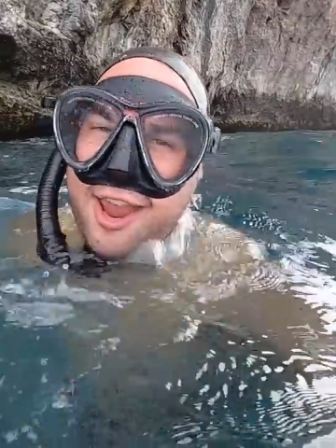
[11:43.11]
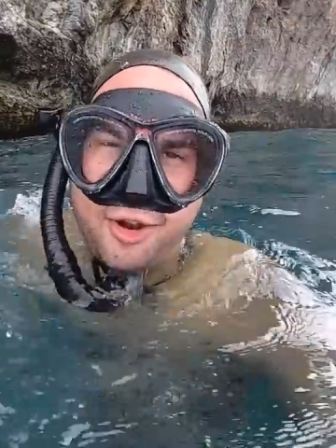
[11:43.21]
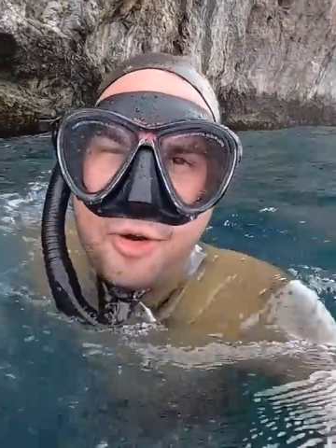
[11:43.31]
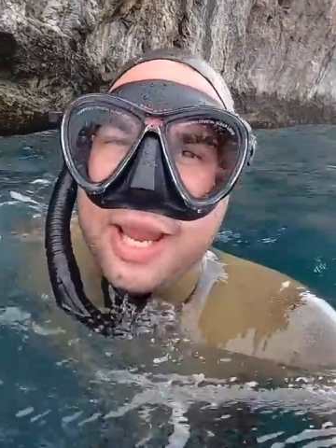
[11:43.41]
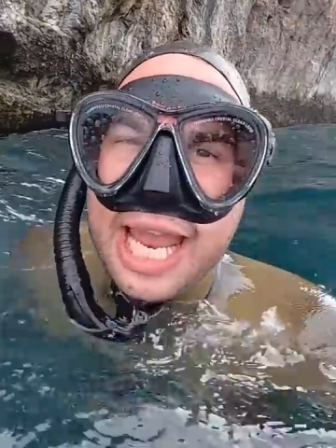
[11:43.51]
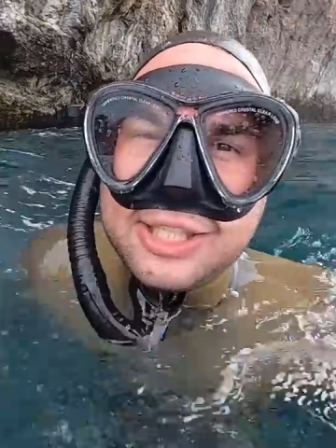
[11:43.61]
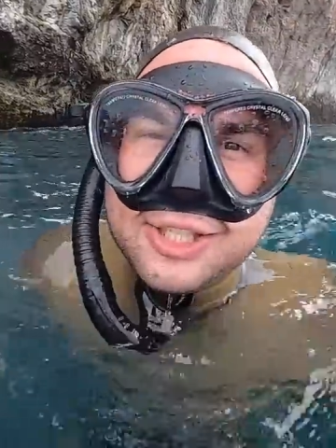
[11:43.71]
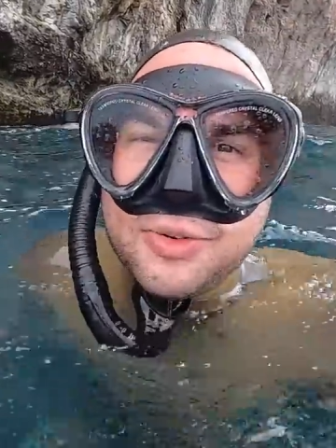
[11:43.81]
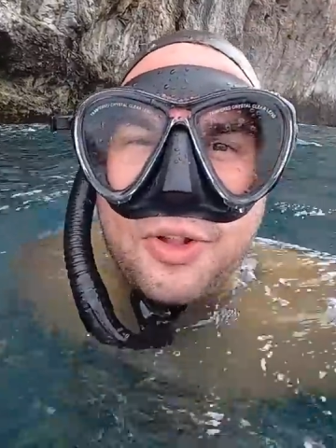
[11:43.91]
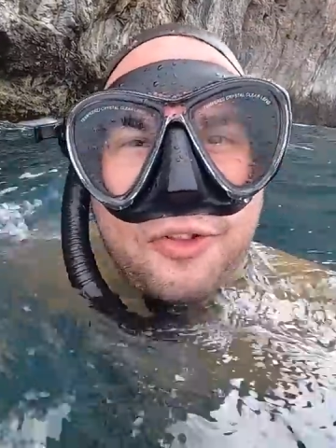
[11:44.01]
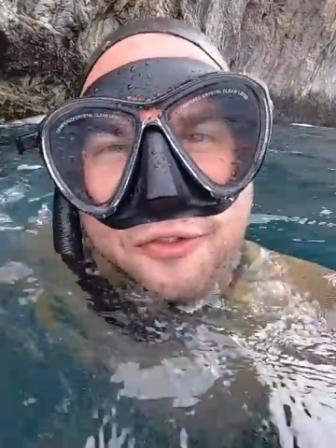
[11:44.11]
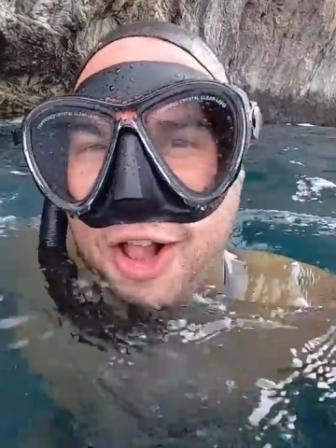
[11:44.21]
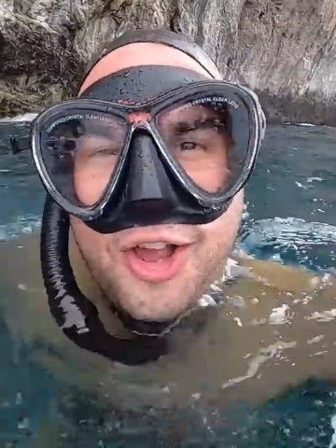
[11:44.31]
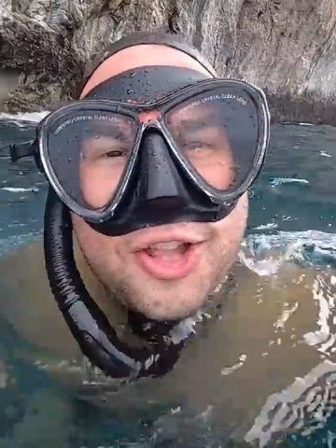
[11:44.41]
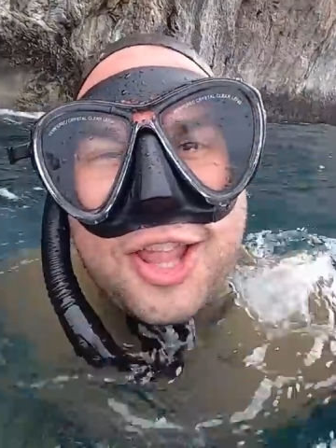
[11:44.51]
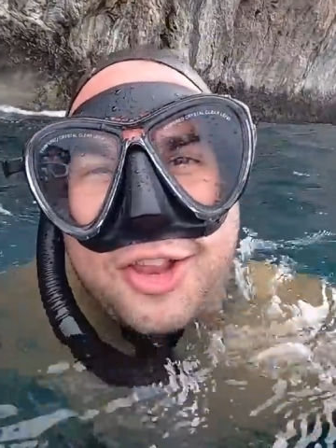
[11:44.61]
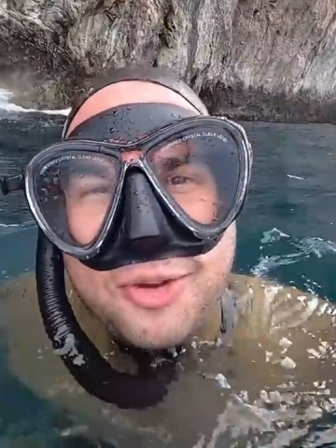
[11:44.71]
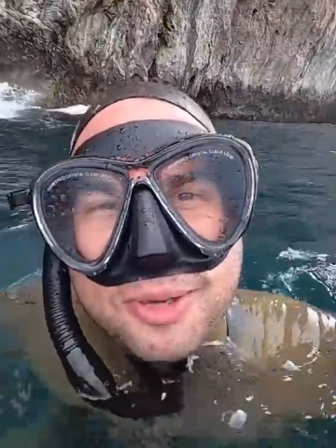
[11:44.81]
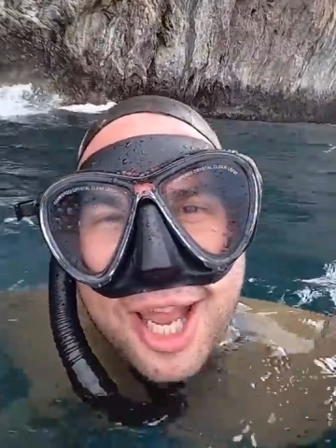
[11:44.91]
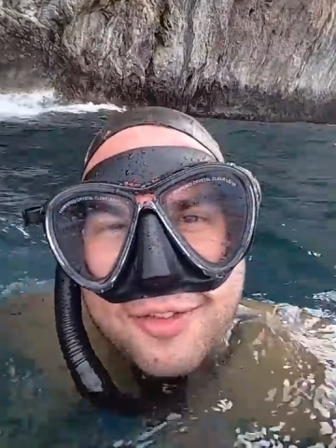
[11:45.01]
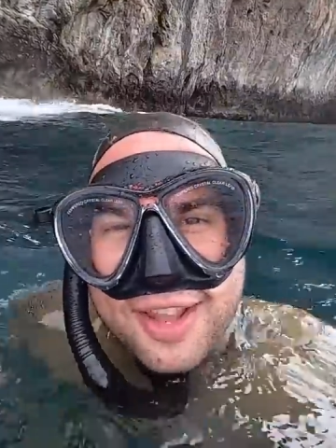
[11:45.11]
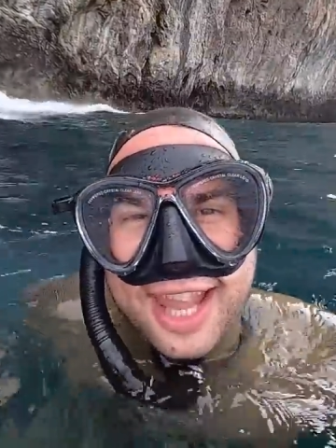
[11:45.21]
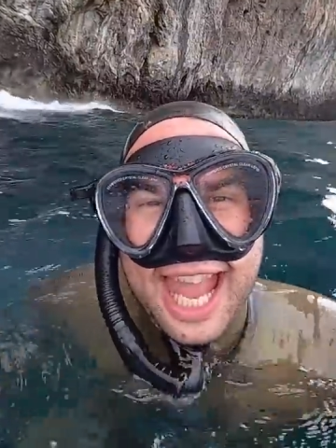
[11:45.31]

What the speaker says: And all we had to do was follow the scuba divers,